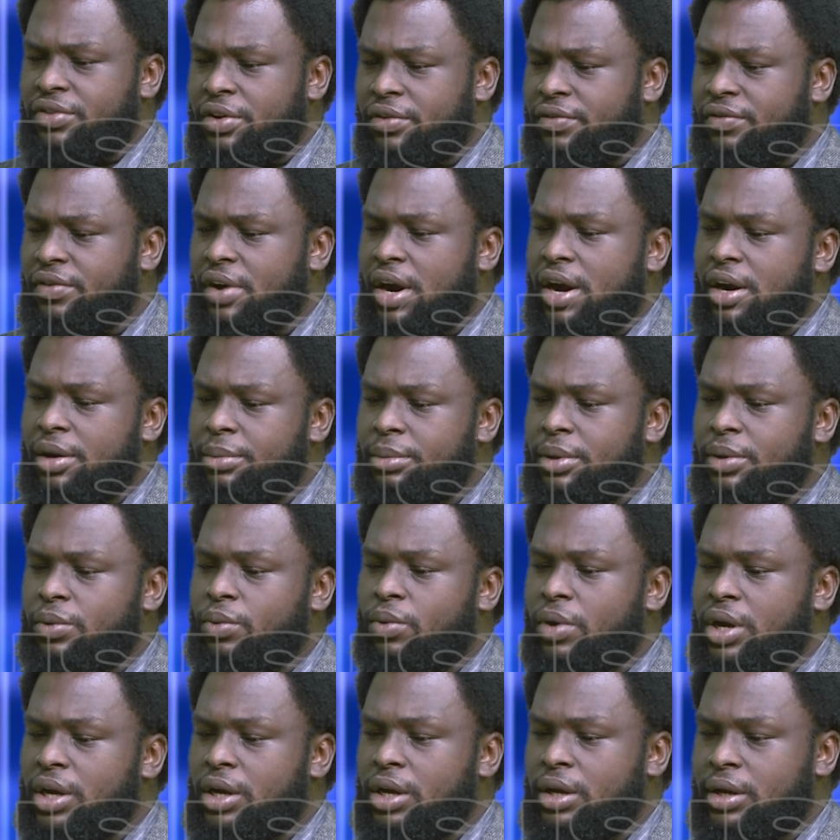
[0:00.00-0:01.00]
environment
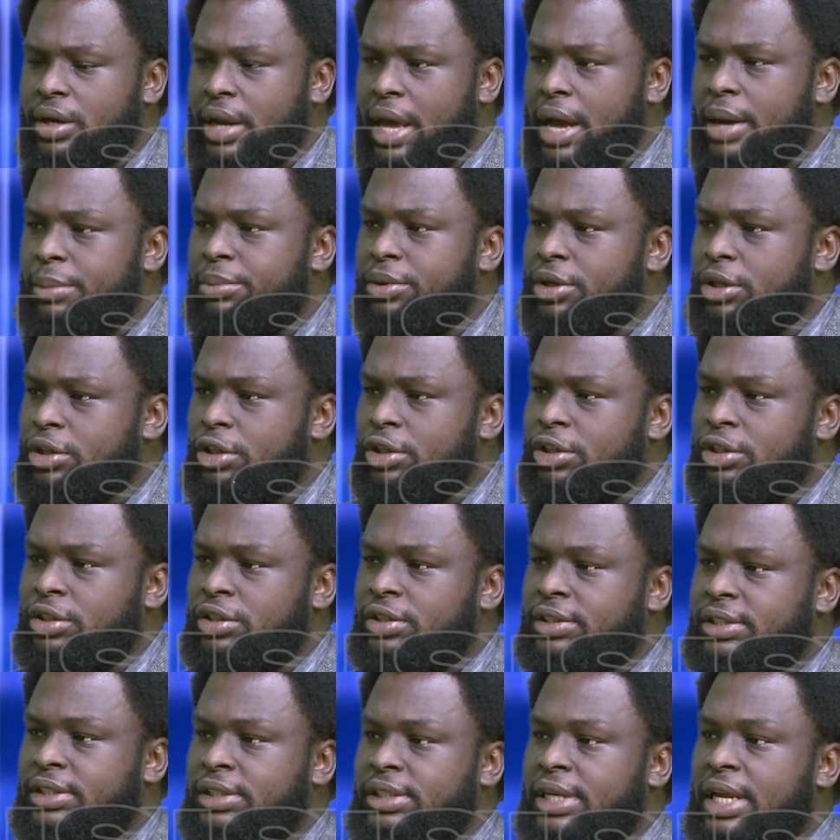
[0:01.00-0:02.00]
where Gnabry could
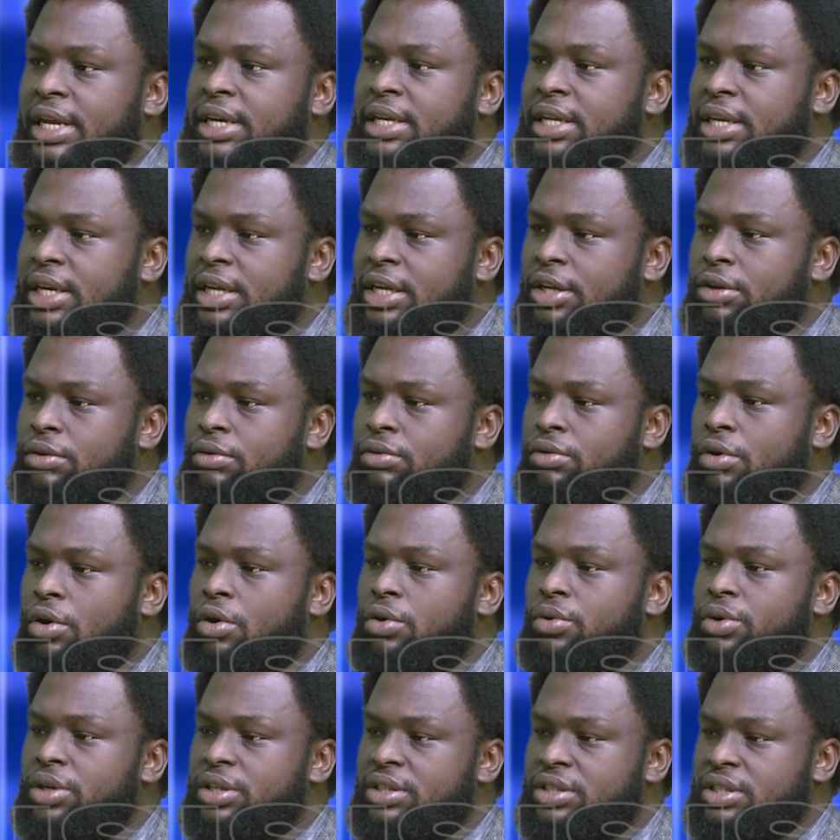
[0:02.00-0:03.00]
steadily
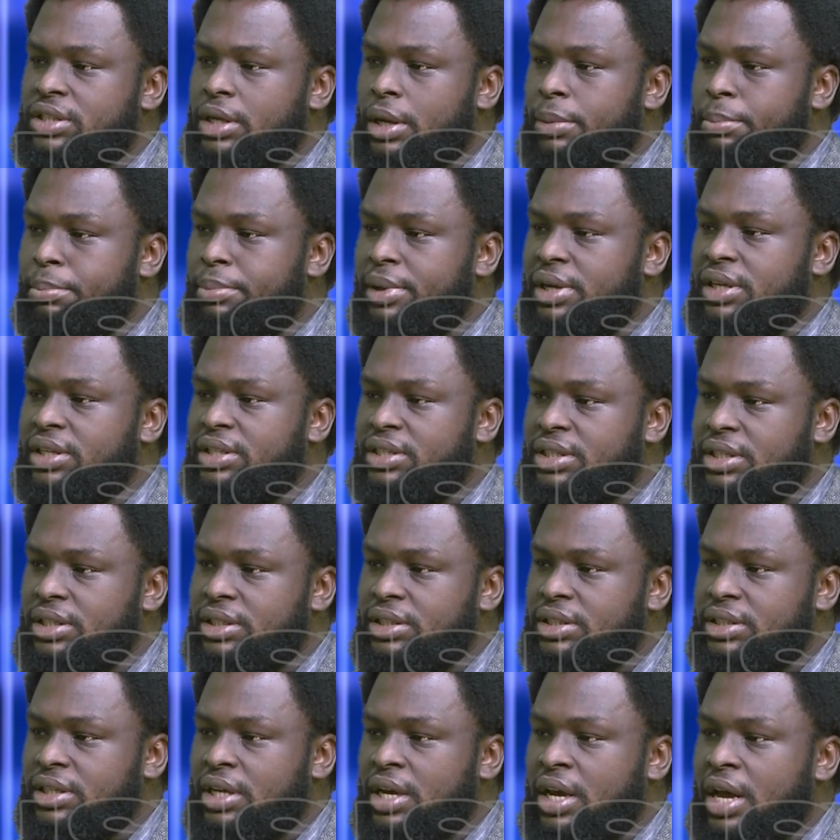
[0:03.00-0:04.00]
grow his
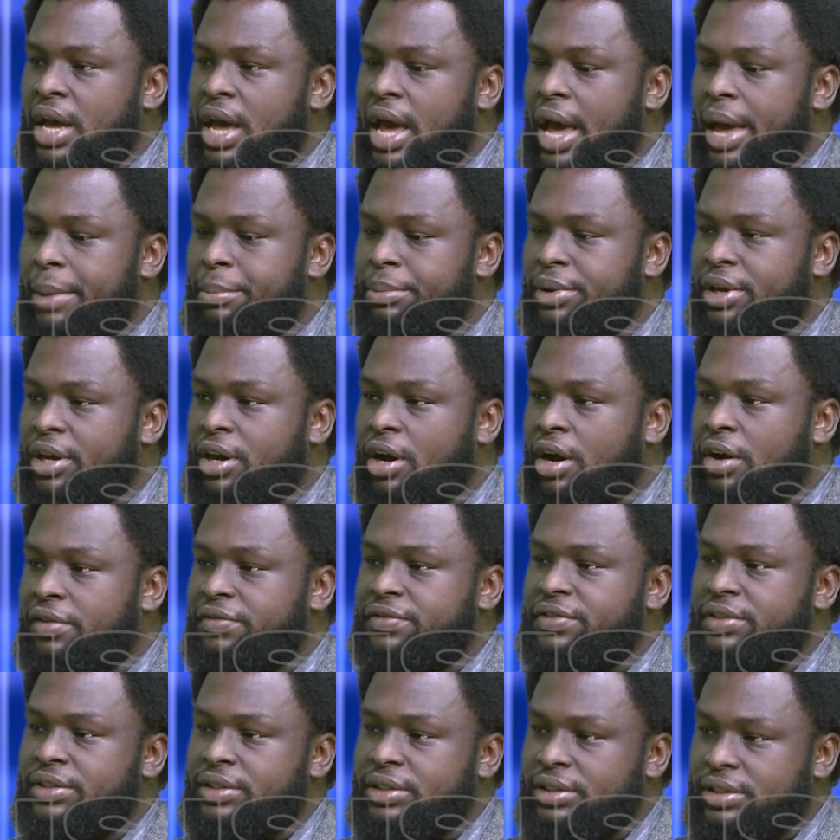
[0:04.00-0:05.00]
abilities and be
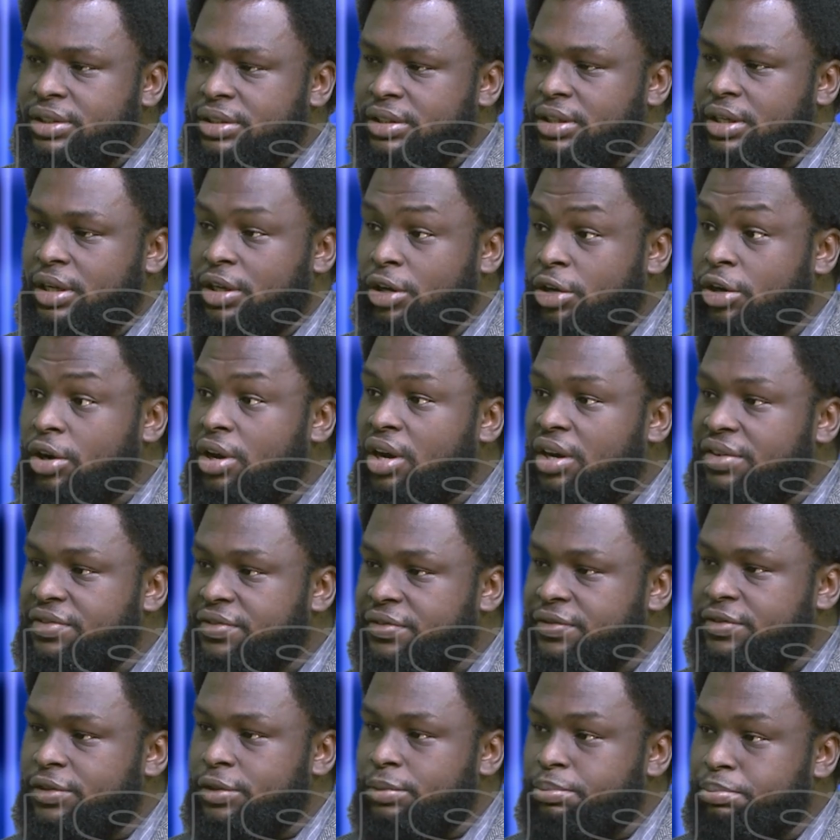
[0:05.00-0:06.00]
confident
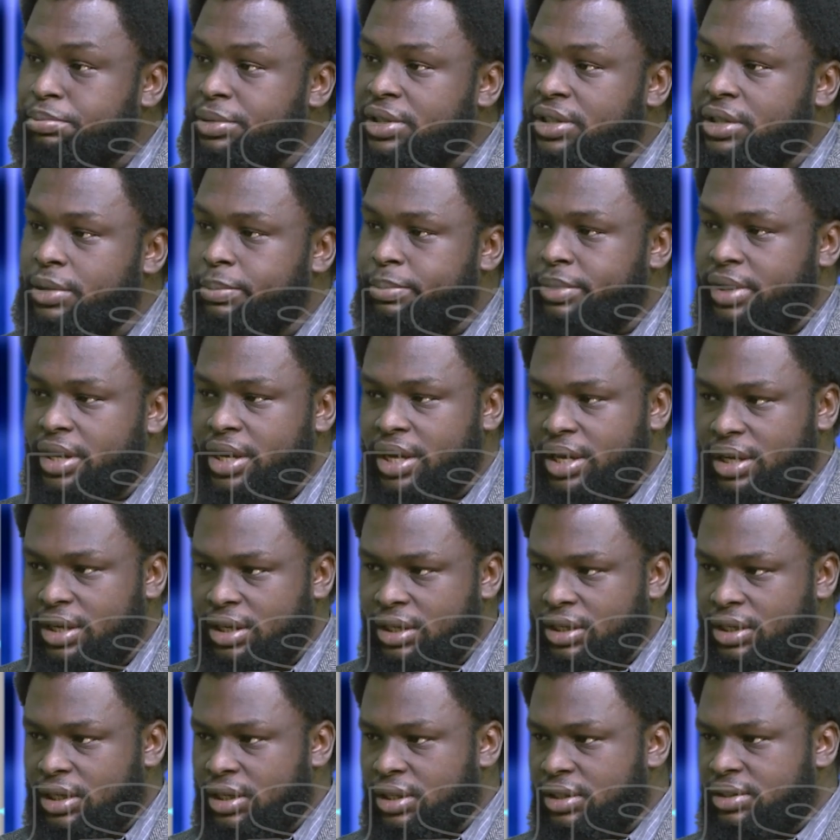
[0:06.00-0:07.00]
enough to be the player
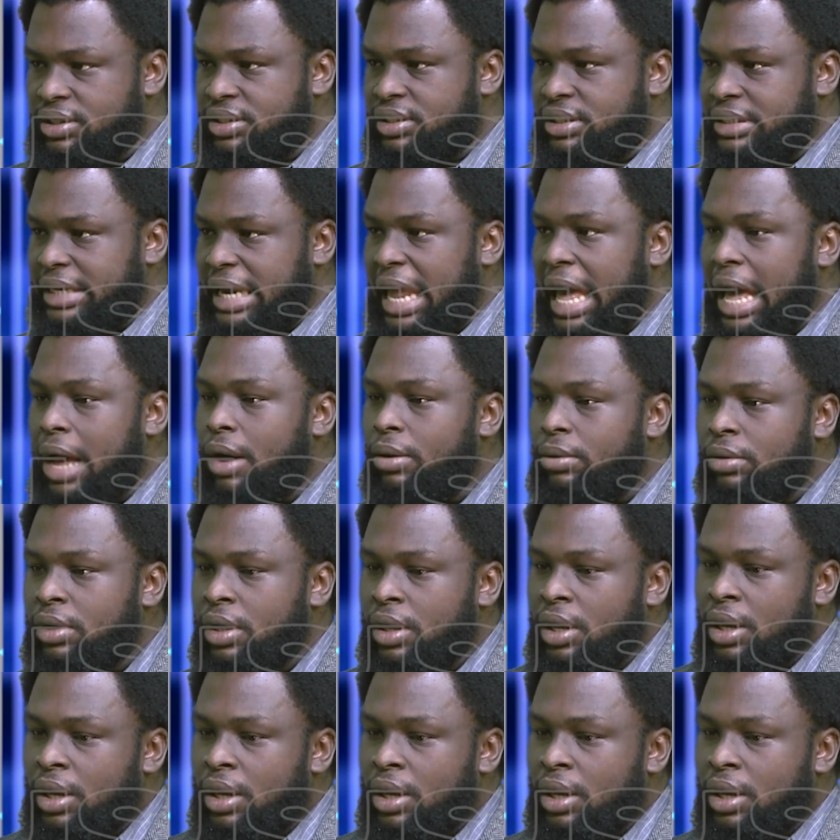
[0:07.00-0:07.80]
he is now.